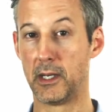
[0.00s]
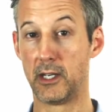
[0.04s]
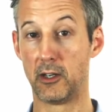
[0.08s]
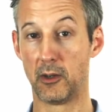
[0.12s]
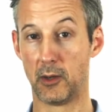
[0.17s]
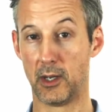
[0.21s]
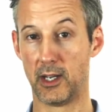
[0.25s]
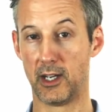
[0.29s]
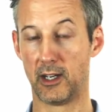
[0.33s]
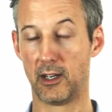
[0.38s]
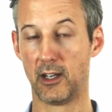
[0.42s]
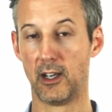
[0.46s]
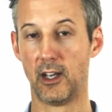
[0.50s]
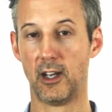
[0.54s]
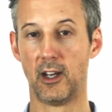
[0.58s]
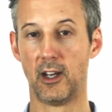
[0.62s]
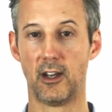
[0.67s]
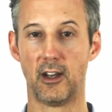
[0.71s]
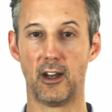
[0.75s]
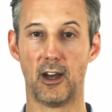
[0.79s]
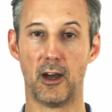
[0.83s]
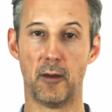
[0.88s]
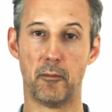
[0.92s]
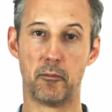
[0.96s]
doing
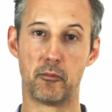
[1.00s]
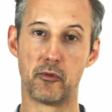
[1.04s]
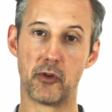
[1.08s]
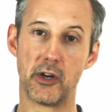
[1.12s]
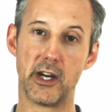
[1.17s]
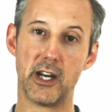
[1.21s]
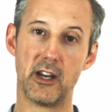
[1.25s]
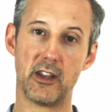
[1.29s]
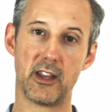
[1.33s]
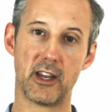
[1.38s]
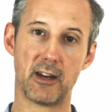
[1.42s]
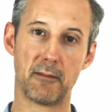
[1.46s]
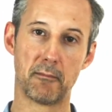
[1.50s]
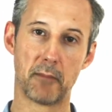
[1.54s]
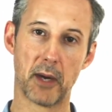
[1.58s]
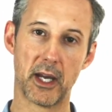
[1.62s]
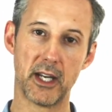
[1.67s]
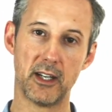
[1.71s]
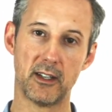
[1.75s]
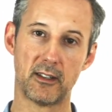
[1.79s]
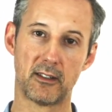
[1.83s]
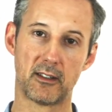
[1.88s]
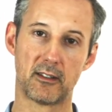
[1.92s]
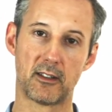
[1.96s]
are breathing
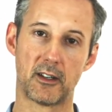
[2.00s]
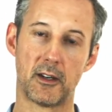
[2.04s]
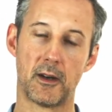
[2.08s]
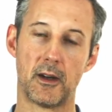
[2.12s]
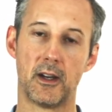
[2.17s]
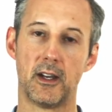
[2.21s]
based,